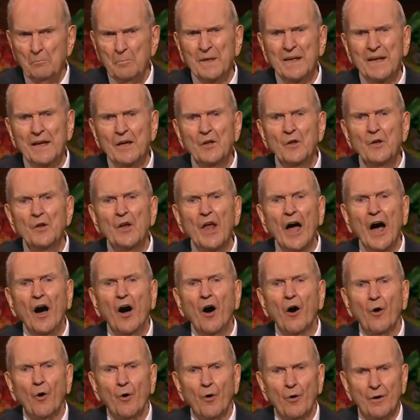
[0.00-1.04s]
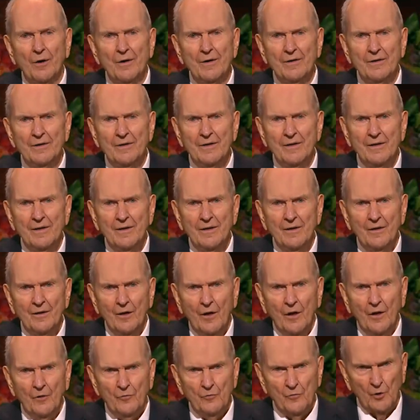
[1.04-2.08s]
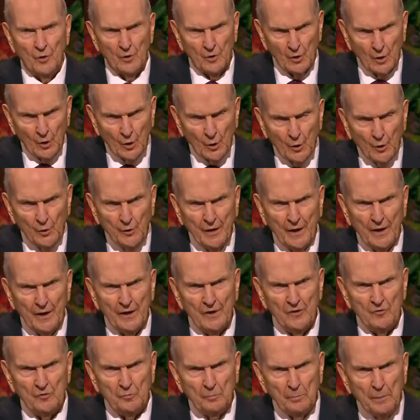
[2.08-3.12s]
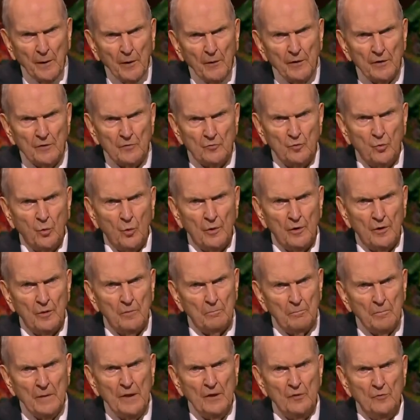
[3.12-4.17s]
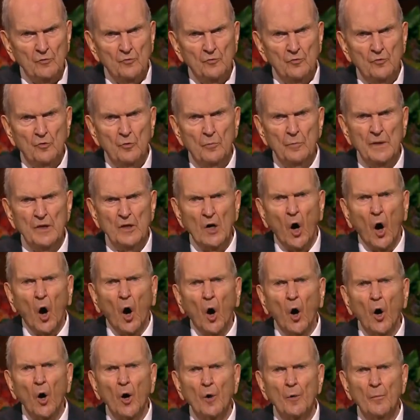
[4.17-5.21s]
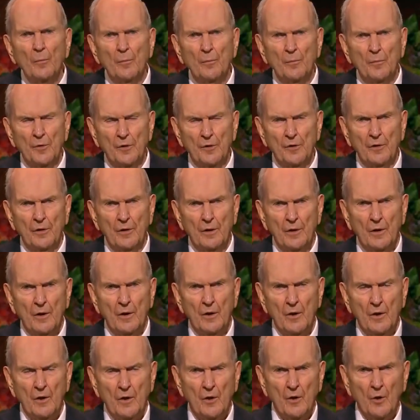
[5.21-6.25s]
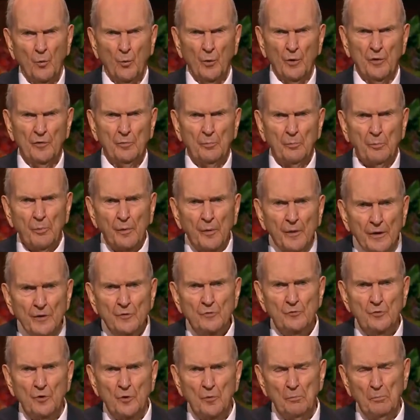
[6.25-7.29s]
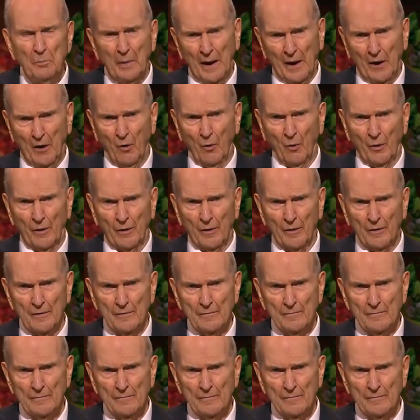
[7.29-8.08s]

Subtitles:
Begin now to learn and experience what it means to be armed with priesthood power.